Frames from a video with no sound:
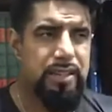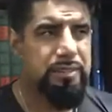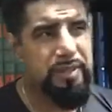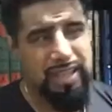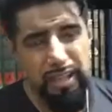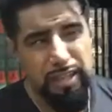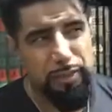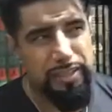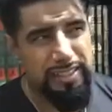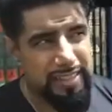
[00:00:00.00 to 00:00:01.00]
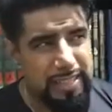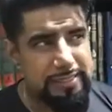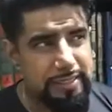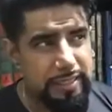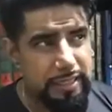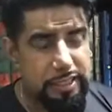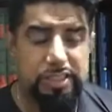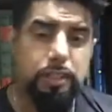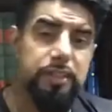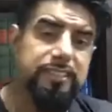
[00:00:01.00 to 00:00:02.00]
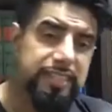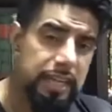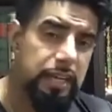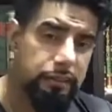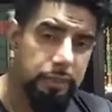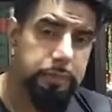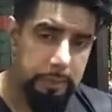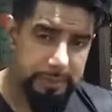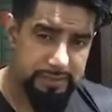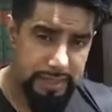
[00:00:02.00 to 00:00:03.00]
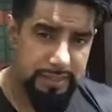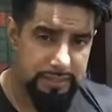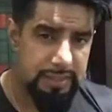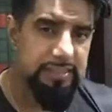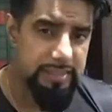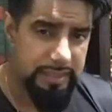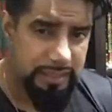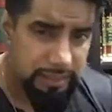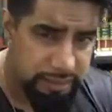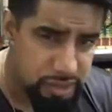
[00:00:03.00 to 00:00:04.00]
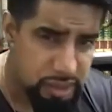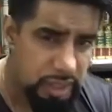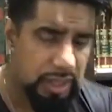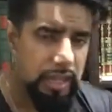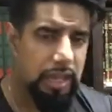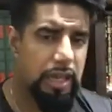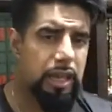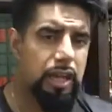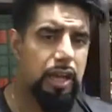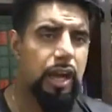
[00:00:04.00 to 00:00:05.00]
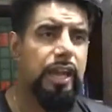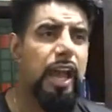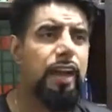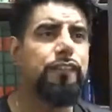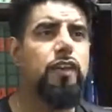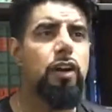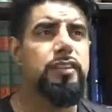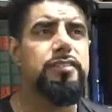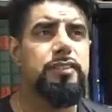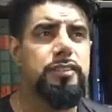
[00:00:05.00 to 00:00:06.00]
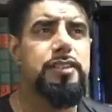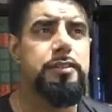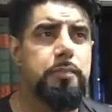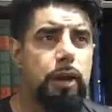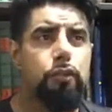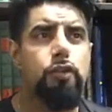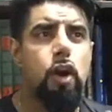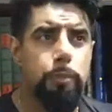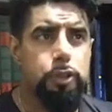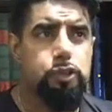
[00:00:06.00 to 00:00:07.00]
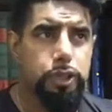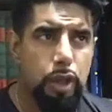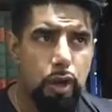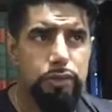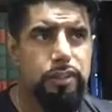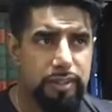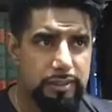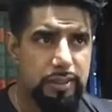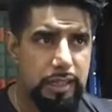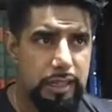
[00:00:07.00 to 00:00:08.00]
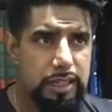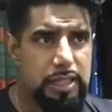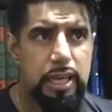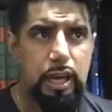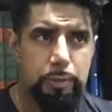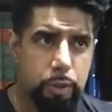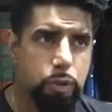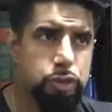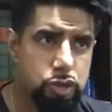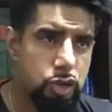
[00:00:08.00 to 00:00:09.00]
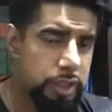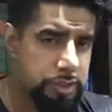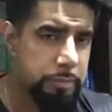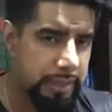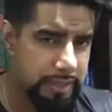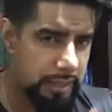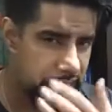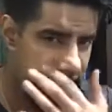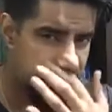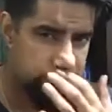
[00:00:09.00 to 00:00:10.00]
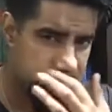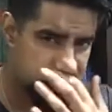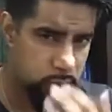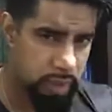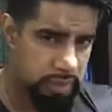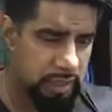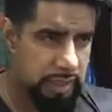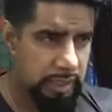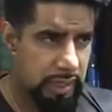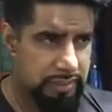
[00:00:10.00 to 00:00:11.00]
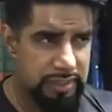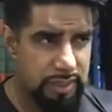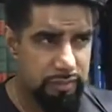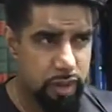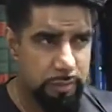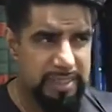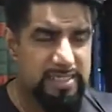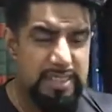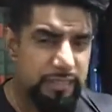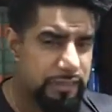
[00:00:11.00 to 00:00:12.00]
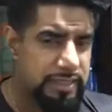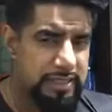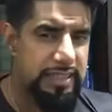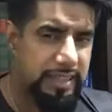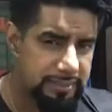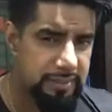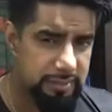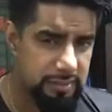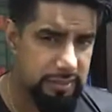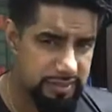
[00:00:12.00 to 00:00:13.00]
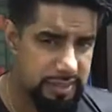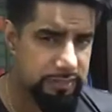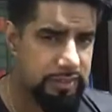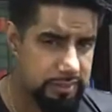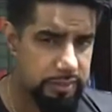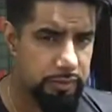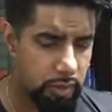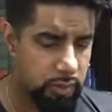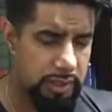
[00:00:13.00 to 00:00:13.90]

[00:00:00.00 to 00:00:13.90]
I don't think that's in English. The Risala of Ibn Abi Zayd is in English. Uh, I have got a certain amount of commentary on the Risala. I'm going to try to make that available as well. I think I've got about 70 lessons on it, 7 0